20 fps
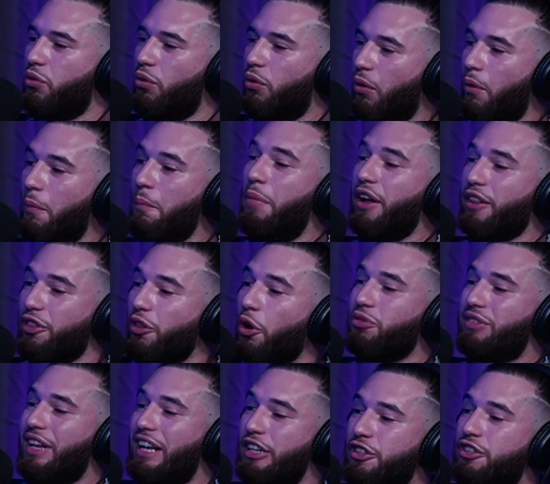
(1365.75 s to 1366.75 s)
was cool, but
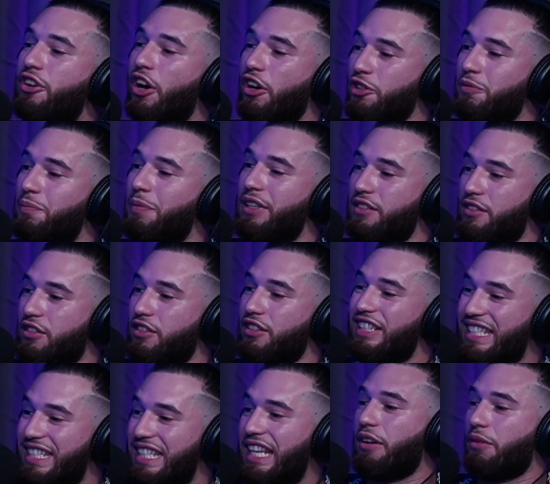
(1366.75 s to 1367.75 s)
those
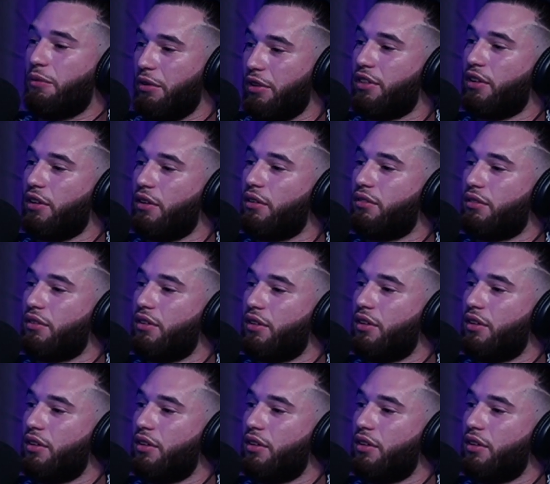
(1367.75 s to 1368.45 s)
adjustments stick with you.